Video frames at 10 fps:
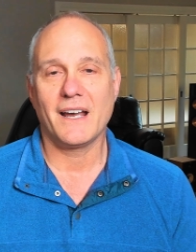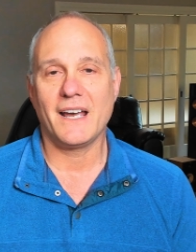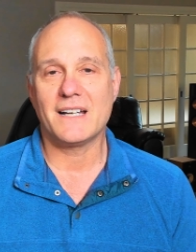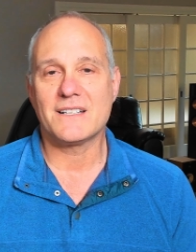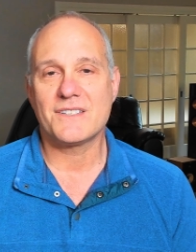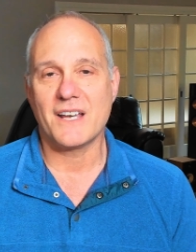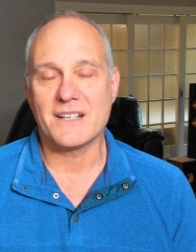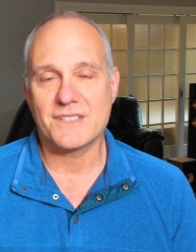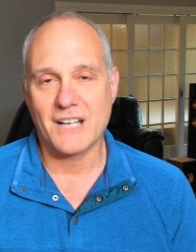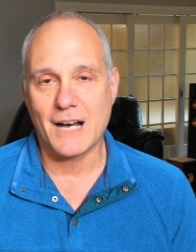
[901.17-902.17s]
and say,
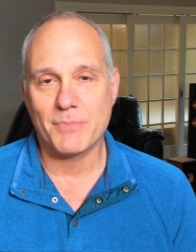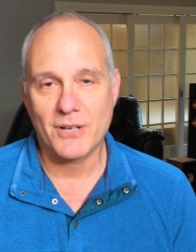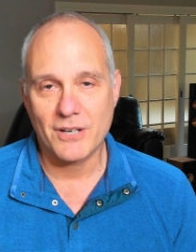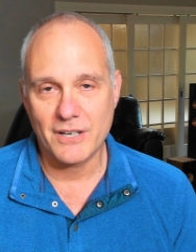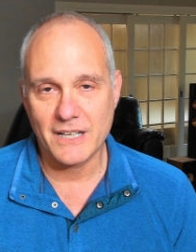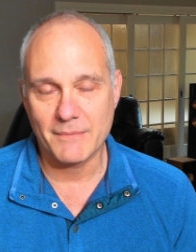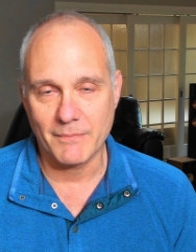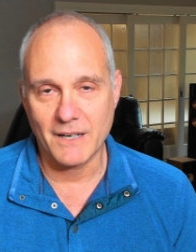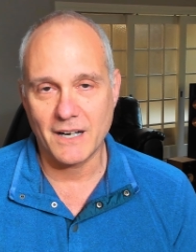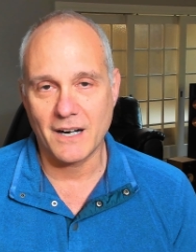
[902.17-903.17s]
Stop hurting
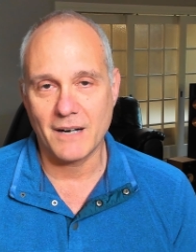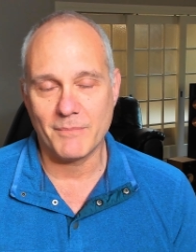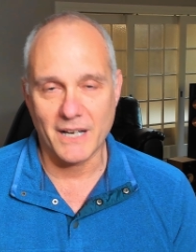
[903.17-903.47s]
my